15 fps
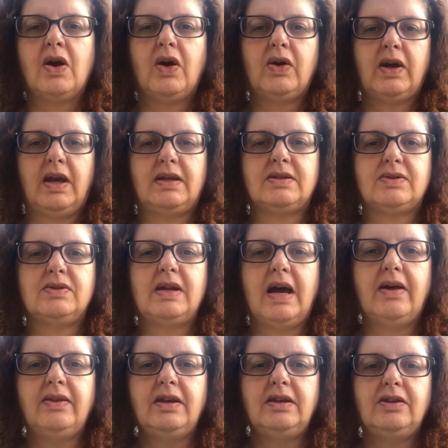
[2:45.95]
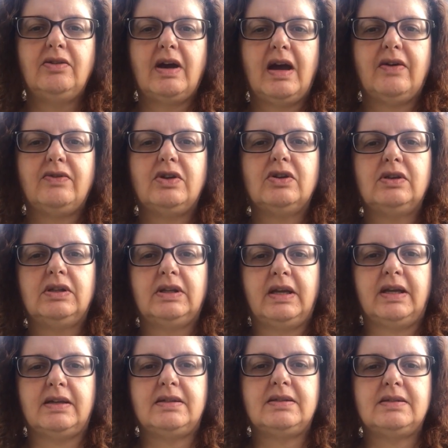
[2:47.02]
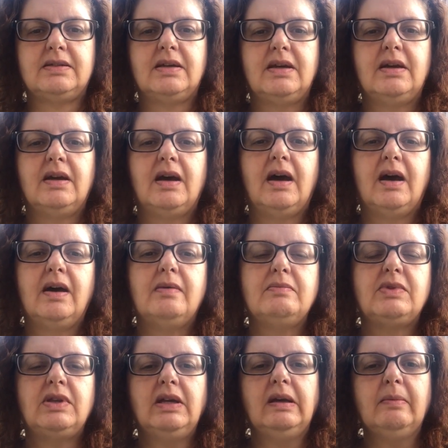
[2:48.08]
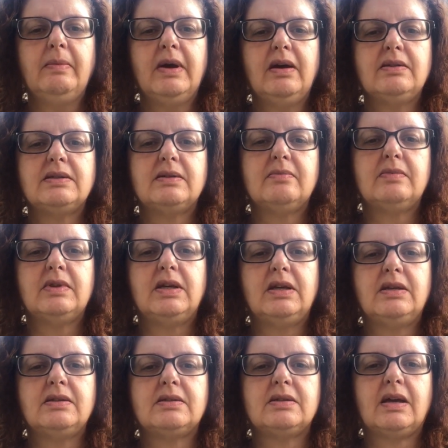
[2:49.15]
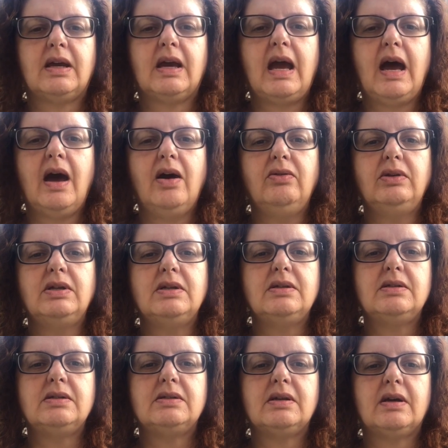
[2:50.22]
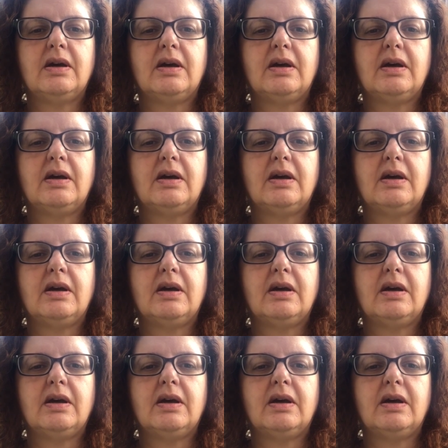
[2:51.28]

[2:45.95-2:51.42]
Okay, so now that you have your list, think about some things like, how does